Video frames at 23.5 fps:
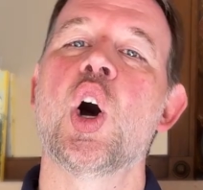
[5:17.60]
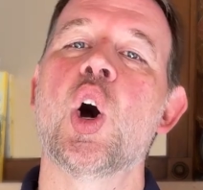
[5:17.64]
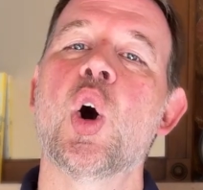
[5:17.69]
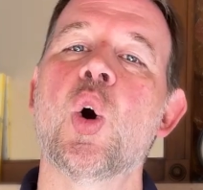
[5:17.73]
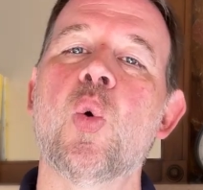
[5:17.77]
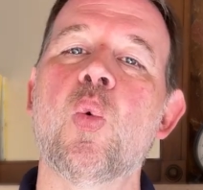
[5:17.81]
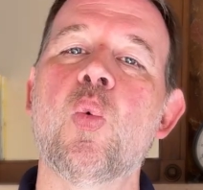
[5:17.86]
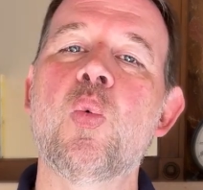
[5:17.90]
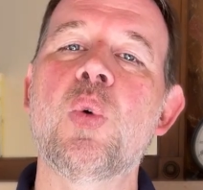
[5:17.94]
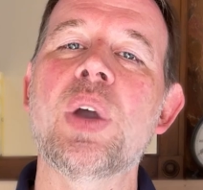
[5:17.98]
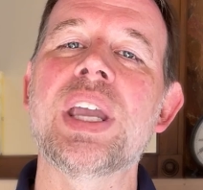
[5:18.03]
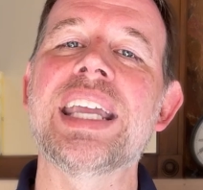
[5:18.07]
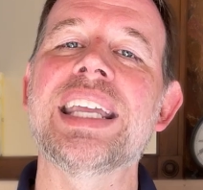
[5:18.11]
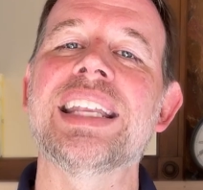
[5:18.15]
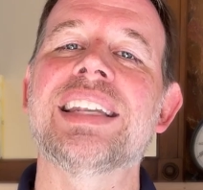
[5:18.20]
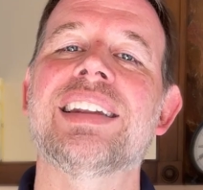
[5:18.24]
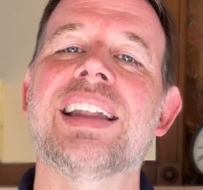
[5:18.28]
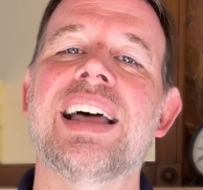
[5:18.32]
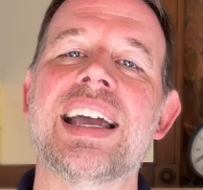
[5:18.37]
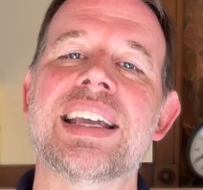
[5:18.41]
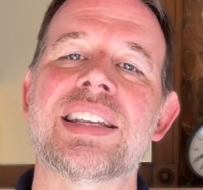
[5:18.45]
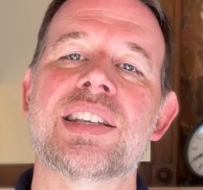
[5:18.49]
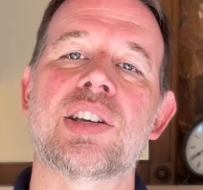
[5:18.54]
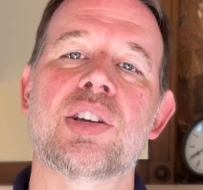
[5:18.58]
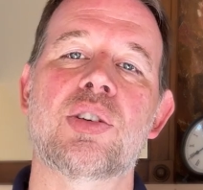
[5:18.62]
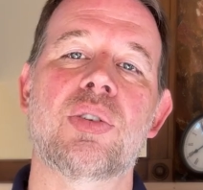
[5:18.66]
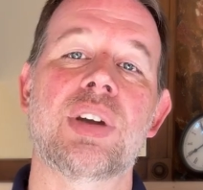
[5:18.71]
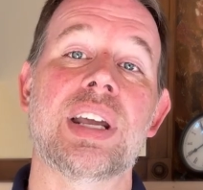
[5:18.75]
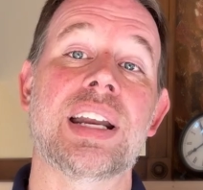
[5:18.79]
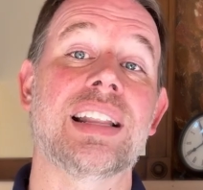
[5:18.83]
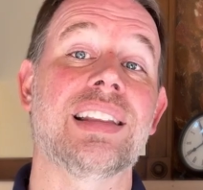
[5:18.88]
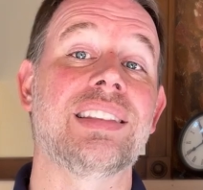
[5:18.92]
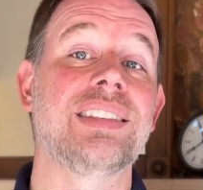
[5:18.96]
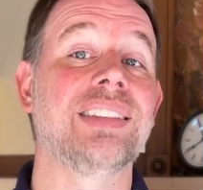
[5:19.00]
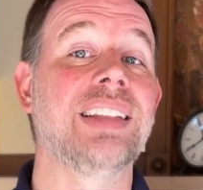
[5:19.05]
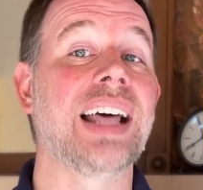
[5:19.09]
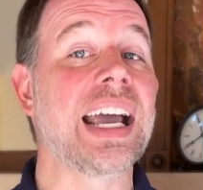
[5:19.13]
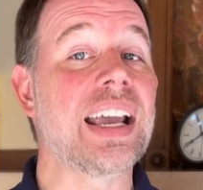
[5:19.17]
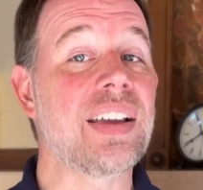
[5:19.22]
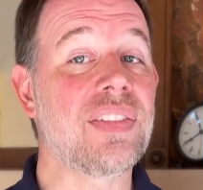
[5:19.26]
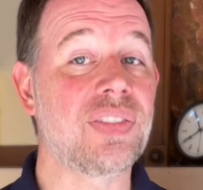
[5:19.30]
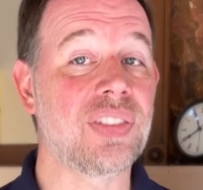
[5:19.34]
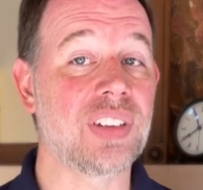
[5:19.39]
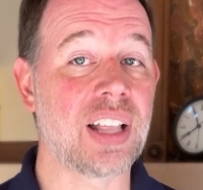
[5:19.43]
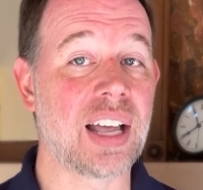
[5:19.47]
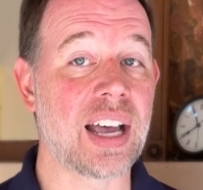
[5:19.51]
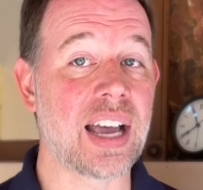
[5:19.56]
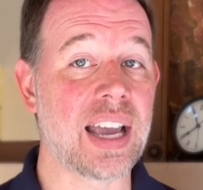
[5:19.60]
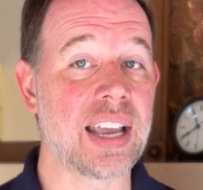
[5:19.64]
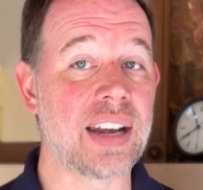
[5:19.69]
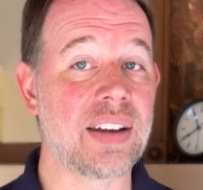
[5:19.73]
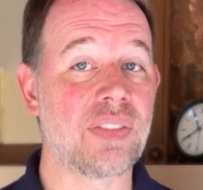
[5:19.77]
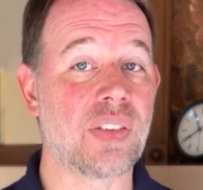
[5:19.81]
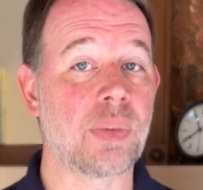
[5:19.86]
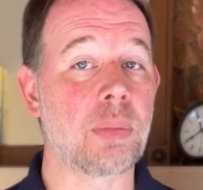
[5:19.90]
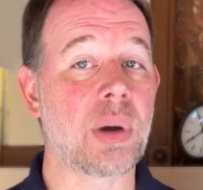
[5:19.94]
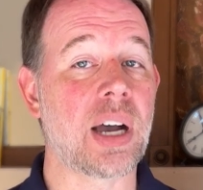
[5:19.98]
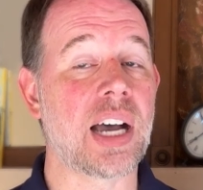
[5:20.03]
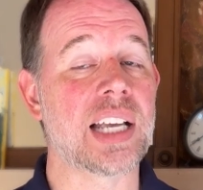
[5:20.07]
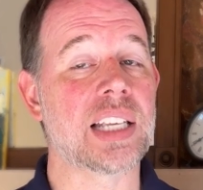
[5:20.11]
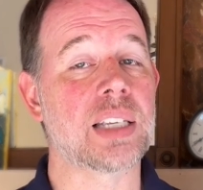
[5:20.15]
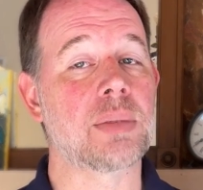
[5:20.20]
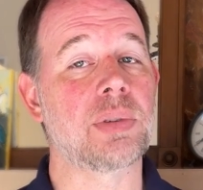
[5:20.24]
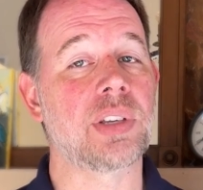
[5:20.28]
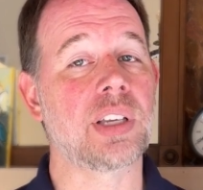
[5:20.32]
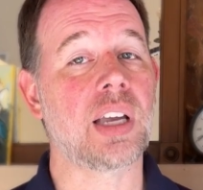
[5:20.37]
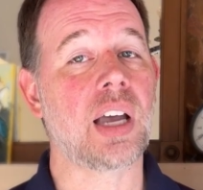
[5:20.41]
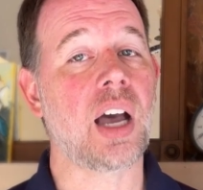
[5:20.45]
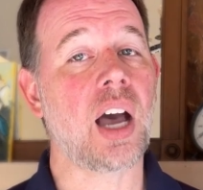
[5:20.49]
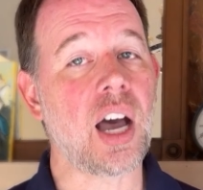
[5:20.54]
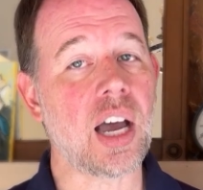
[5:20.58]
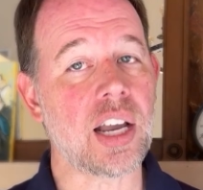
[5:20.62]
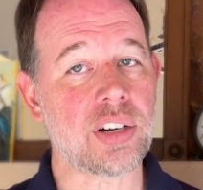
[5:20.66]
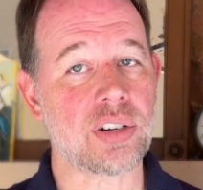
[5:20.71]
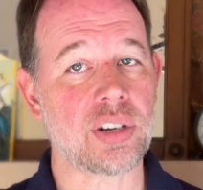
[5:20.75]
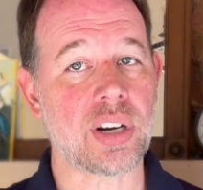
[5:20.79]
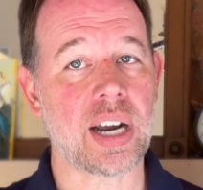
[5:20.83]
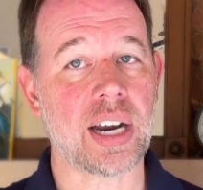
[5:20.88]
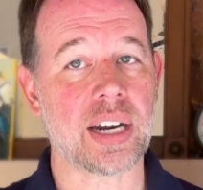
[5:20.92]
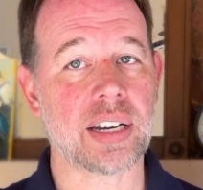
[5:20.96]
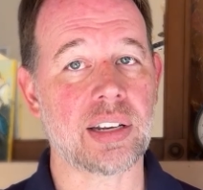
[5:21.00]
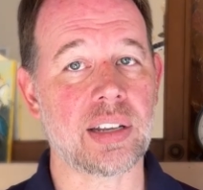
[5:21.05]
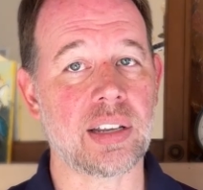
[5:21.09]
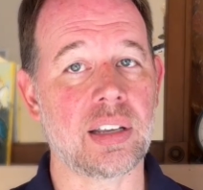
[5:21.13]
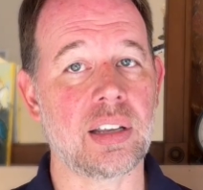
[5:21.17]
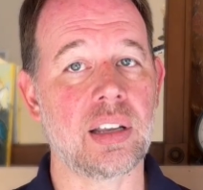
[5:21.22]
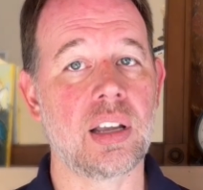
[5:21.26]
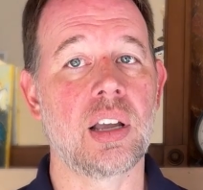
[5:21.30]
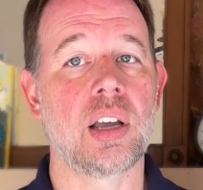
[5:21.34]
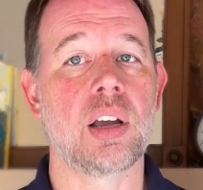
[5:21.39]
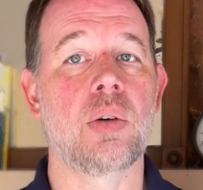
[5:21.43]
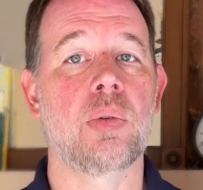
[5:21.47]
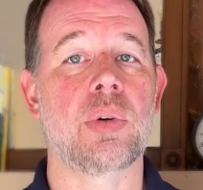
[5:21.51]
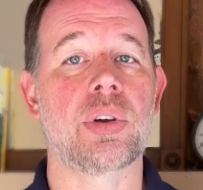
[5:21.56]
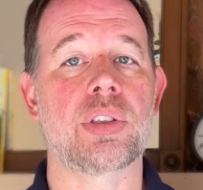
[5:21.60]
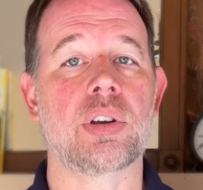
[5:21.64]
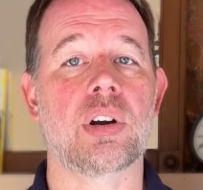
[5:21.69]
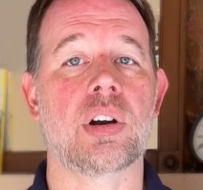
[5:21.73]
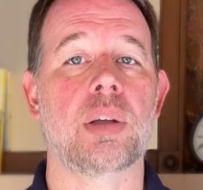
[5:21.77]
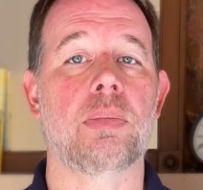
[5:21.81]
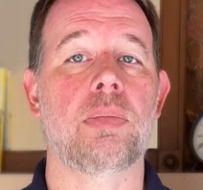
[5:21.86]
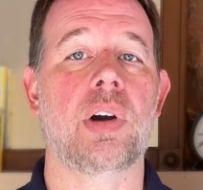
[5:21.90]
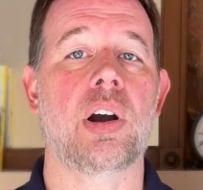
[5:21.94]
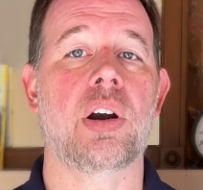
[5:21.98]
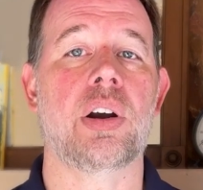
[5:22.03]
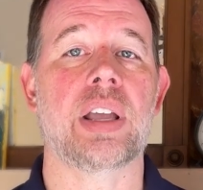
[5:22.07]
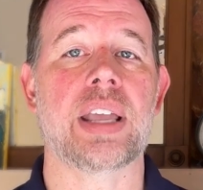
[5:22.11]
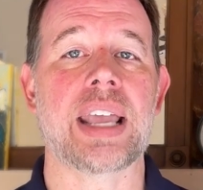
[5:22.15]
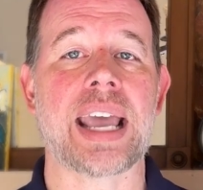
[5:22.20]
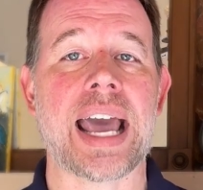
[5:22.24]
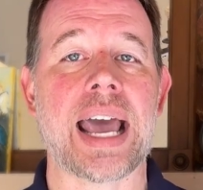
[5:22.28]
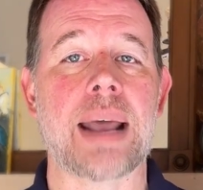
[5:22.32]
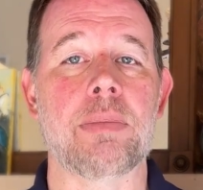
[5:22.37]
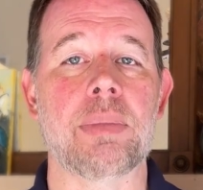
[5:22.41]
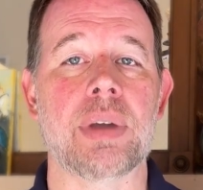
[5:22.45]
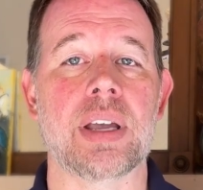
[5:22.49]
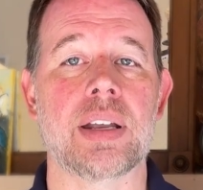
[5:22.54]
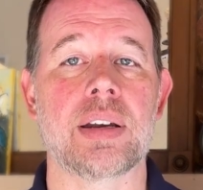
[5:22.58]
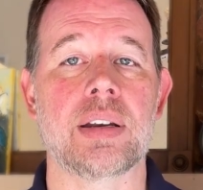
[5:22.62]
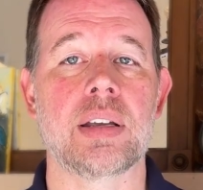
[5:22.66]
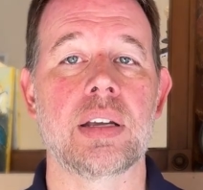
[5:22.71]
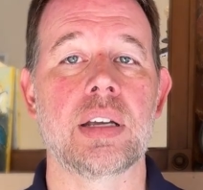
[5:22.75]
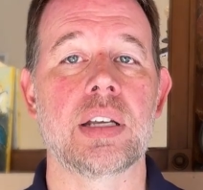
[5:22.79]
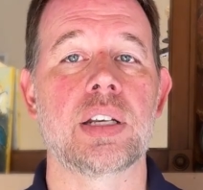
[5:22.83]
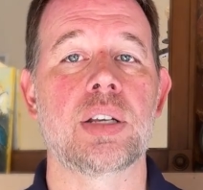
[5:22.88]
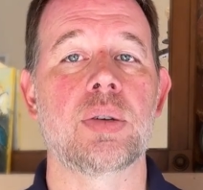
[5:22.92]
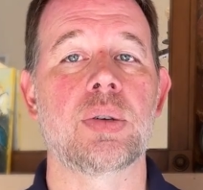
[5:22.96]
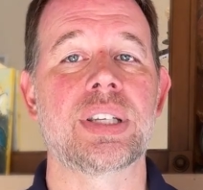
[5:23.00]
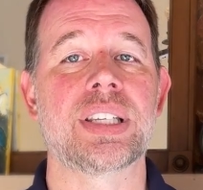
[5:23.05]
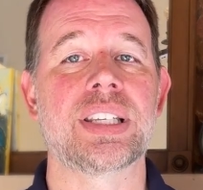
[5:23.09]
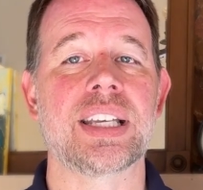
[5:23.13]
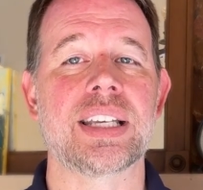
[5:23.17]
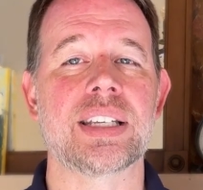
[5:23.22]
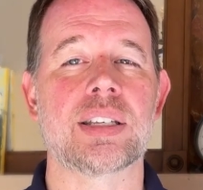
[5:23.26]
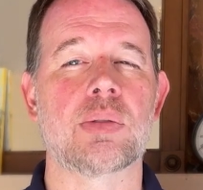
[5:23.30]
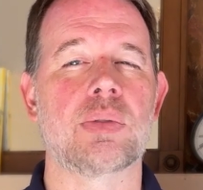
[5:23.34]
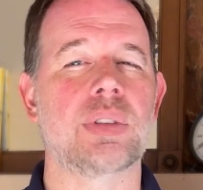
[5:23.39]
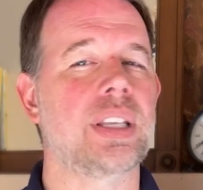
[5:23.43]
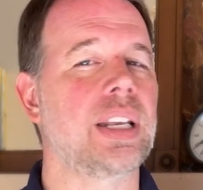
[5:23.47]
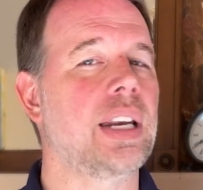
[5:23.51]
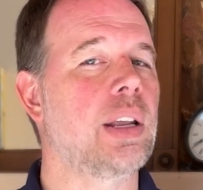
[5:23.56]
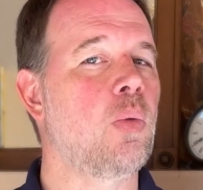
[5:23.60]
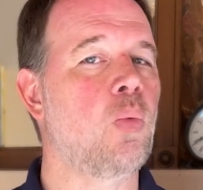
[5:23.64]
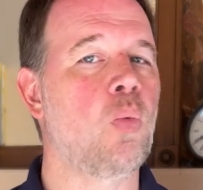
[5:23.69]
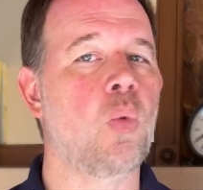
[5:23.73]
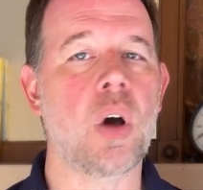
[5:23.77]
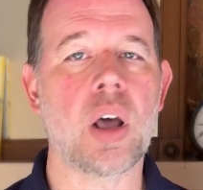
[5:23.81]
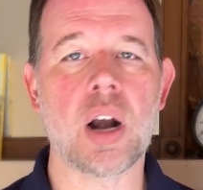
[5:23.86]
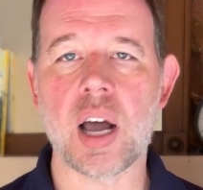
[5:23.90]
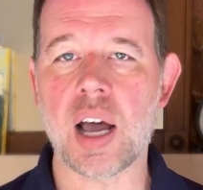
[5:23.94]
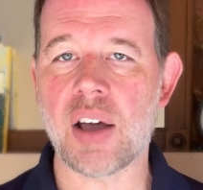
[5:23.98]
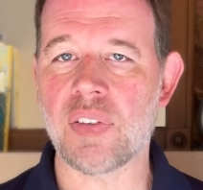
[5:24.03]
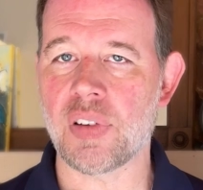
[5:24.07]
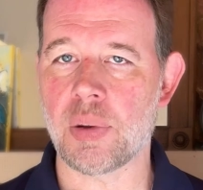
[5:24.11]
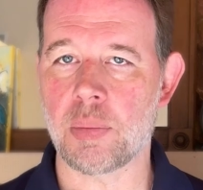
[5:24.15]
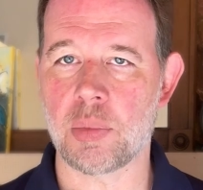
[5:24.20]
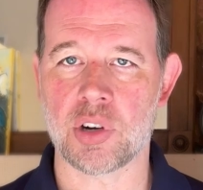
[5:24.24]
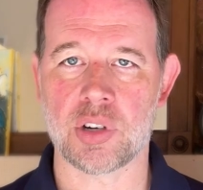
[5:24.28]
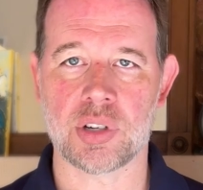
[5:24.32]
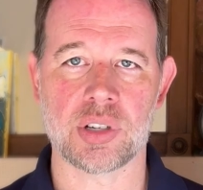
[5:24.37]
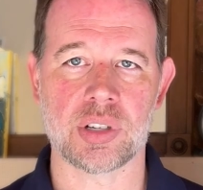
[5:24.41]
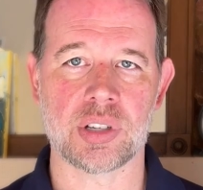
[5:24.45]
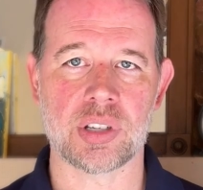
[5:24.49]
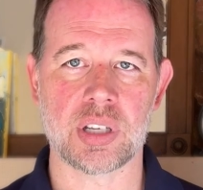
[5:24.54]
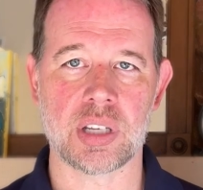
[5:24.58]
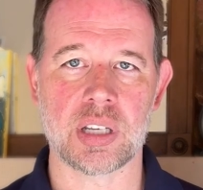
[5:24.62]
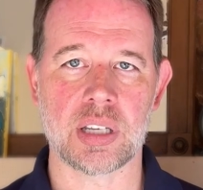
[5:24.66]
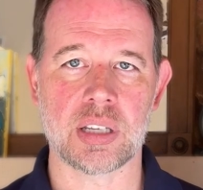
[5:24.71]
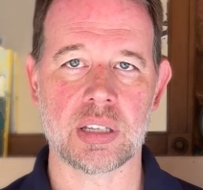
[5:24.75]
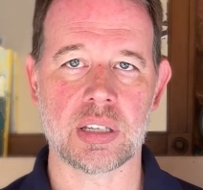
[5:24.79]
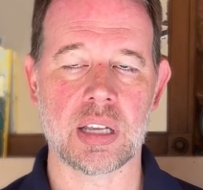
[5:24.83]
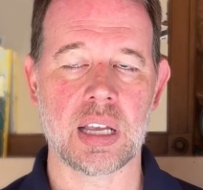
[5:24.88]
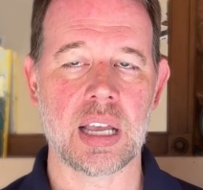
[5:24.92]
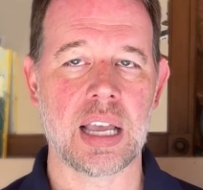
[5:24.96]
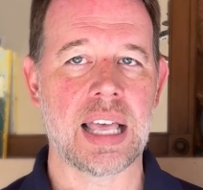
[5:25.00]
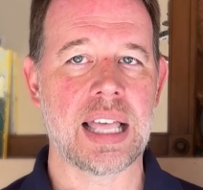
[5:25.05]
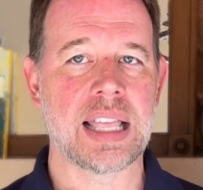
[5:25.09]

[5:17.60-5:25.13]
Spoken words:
we'd like to create a lifeline for possibly contracting with our departing admin to assist with any one-off emergencies